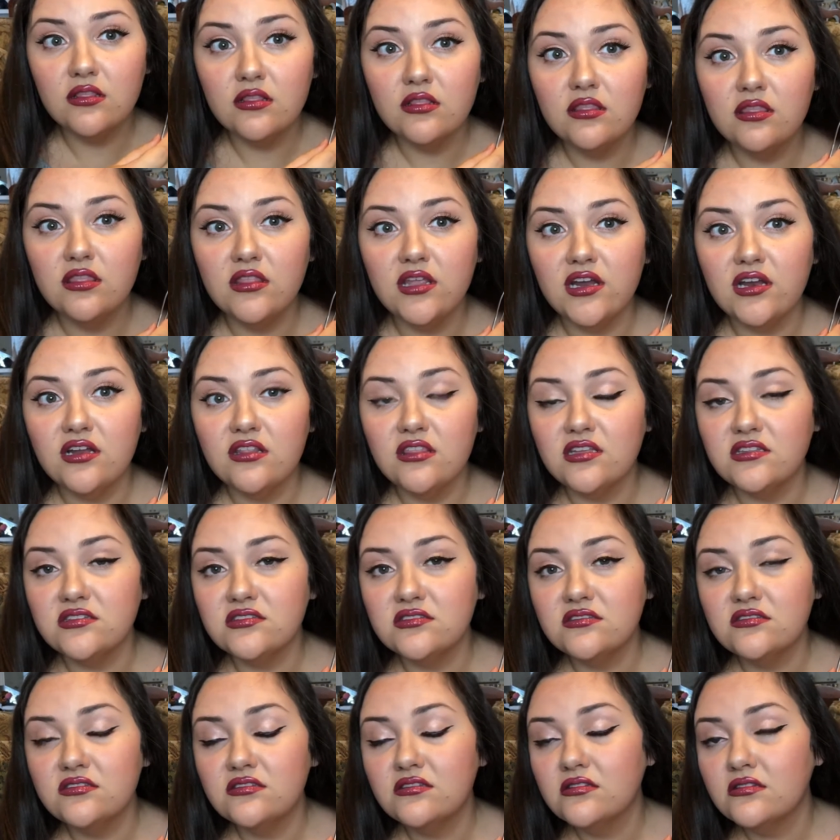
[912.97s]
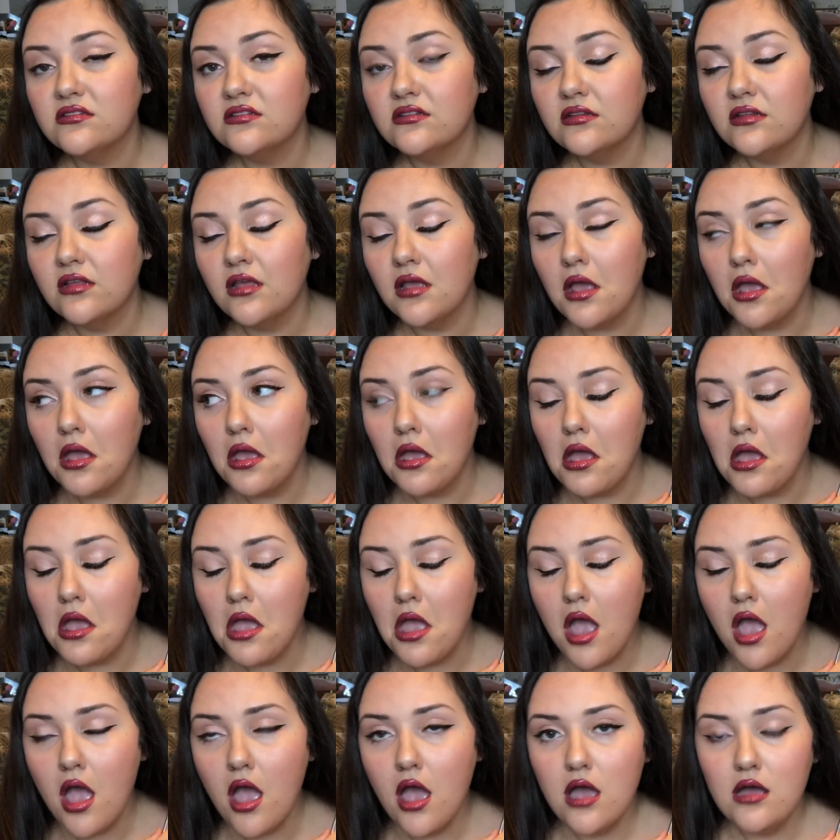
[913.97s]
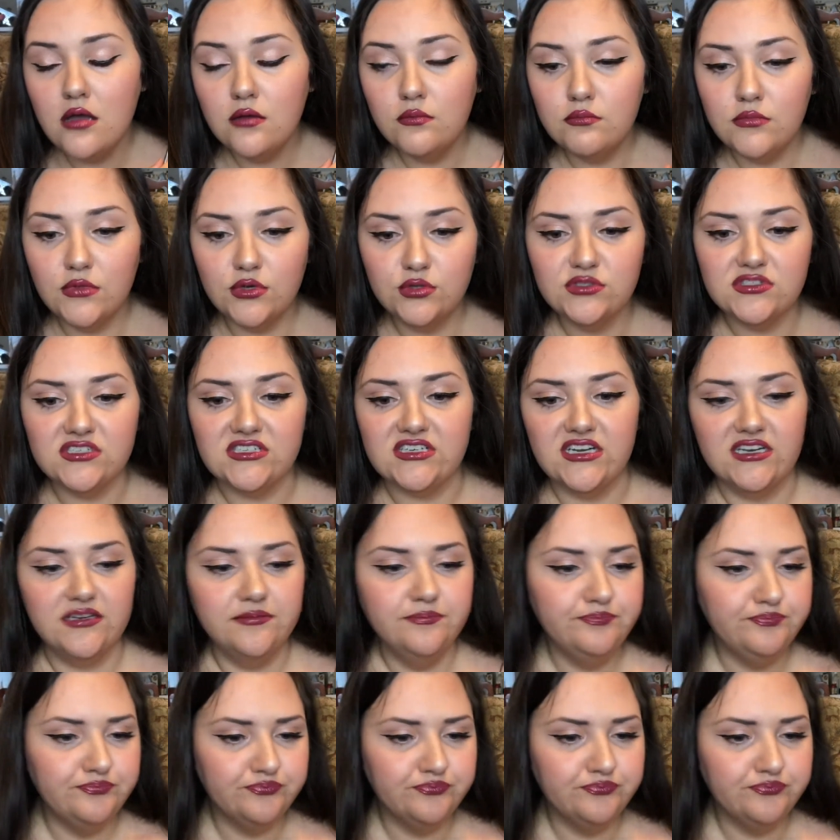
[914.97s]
There, that's mostly done.